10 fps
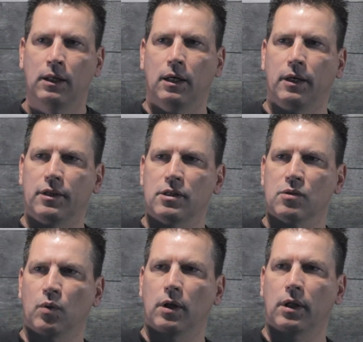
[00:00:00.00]
uh, this
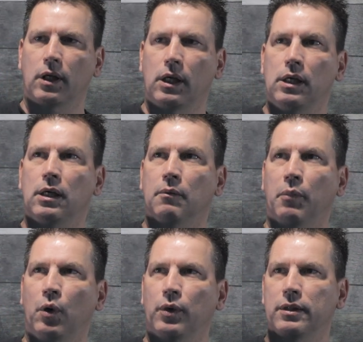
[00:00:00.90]
is one of the key
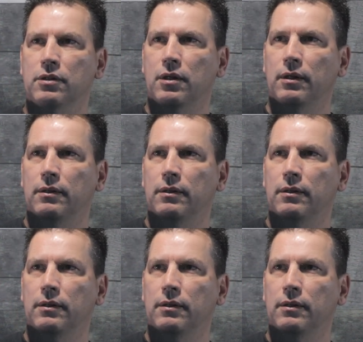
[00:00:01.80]
components.